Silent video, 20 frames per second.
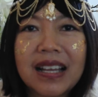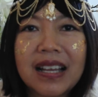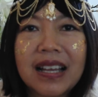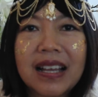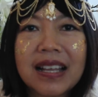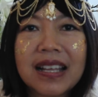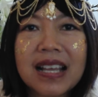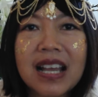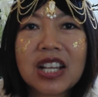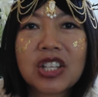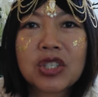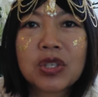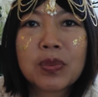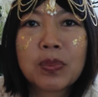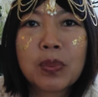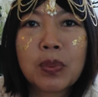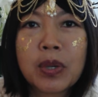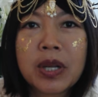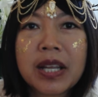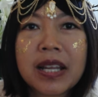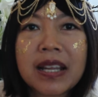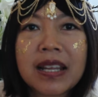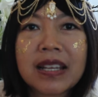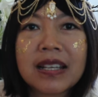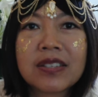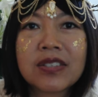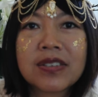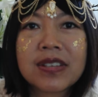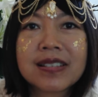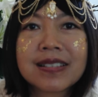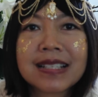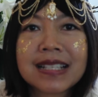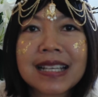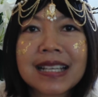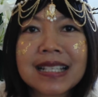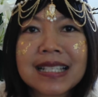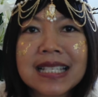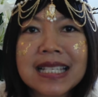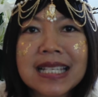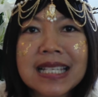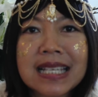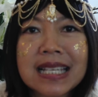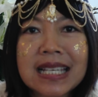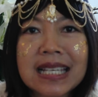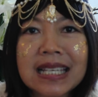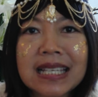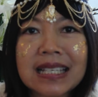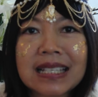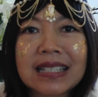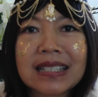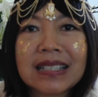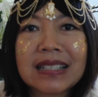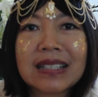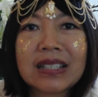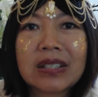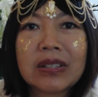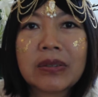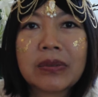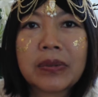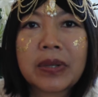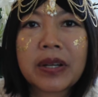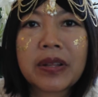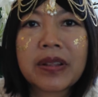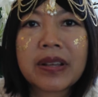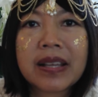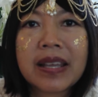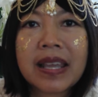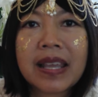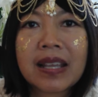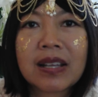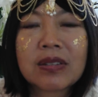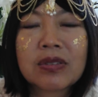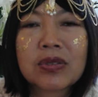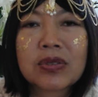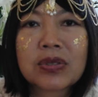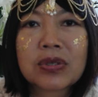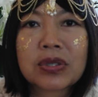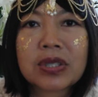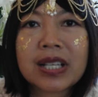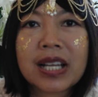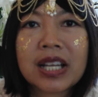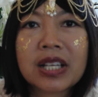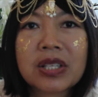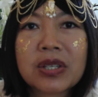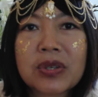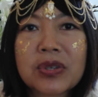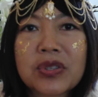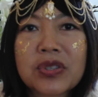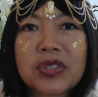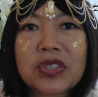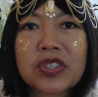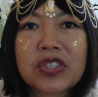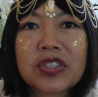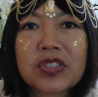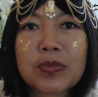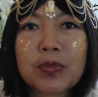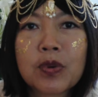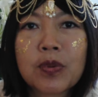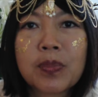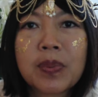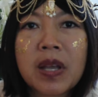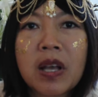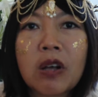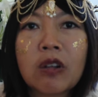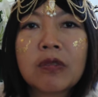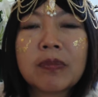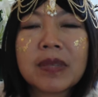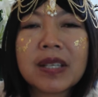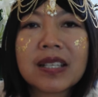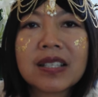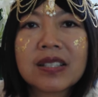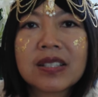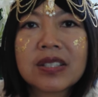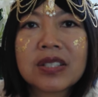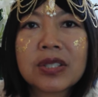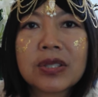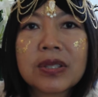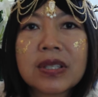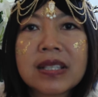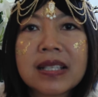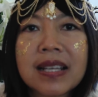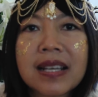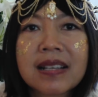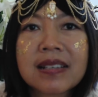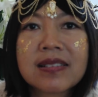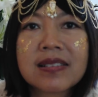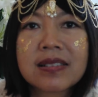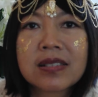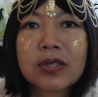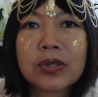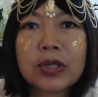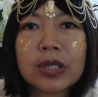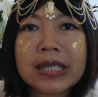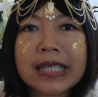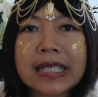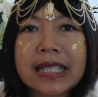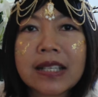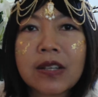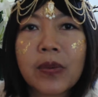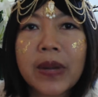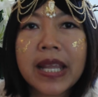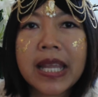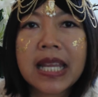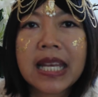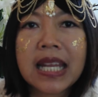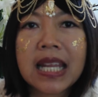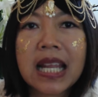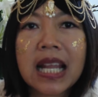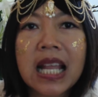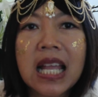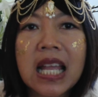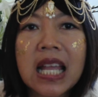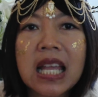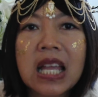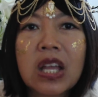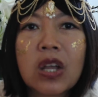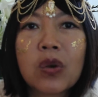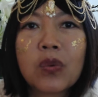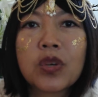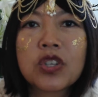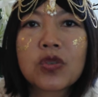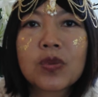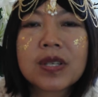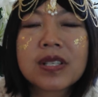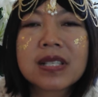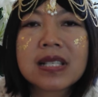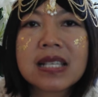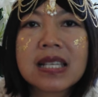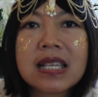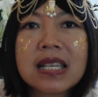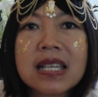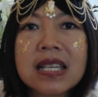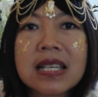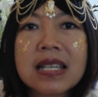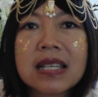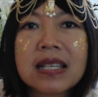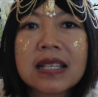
I got to a point in 2018 where the cancer diagnosis propelled me to the next Kundalini awakening, which was the